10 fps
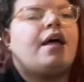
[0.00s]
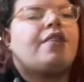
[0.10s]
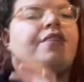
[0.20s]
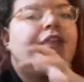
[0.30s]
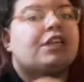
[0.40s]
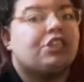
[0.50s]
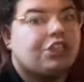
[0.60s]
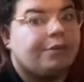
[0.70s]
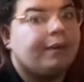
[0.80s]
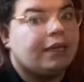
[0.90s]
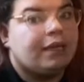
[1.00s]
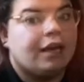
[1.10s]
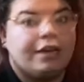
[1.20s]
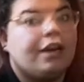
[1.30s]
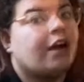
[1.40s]
this should be
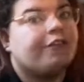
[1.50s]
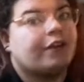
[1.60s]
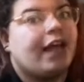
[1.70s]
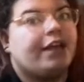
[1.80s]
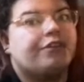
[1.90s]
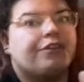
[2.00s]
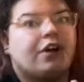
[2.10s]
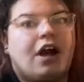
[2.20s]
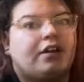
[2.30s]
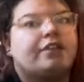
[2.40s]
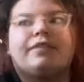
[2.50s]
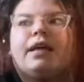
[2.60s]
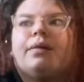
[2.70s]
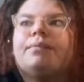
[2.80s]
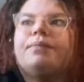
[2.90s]
enough light for all of
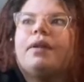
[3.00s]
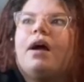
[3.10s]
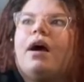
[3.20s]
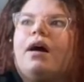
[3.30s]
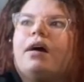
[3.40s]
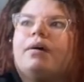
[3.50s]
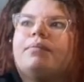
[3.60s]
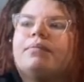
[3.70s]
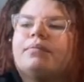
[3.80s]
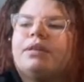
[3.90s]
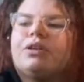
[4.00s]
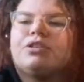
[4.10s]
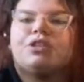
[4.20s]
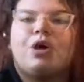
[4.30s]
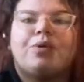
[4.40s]
them. They're
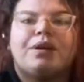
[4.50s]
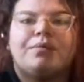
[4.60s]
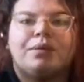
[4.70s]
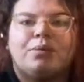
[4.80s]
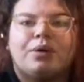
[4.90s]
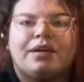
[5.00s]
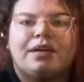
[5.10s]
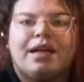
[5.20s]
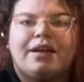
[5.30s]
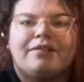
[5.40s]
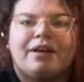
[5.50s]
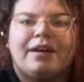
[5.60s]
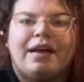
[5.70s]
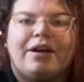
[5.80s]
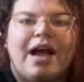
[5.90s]
soaking up the morning light right
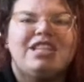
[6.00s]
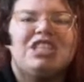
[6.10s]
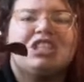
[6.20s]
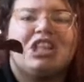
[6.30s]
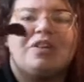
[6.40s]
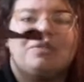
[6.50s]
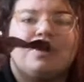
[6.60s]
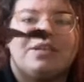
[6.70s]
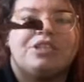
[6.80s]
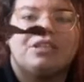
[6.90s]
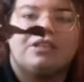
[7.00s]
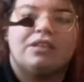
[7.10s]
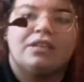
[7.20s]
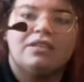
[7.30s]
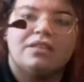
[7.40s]
now. I just love the way she
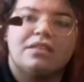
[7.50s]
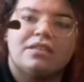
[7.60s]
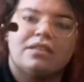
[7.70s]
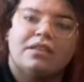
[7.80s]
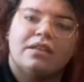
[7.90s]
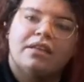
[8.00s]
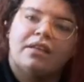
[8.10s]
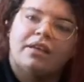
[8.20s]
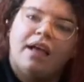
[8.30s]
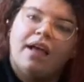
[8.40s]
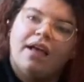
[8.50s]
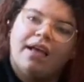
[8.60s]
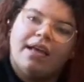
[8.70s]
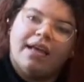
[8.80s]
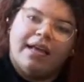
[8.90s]
looks
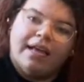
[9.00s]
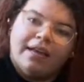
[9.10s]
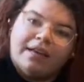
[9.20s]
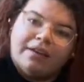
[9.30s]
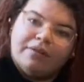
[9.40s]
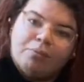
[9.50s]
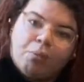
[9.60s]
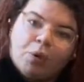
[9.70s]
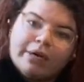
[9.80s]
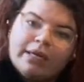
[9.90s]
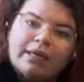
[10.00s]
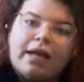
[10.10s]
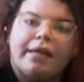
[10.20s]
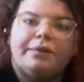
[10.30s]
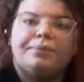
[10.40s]
in morning light.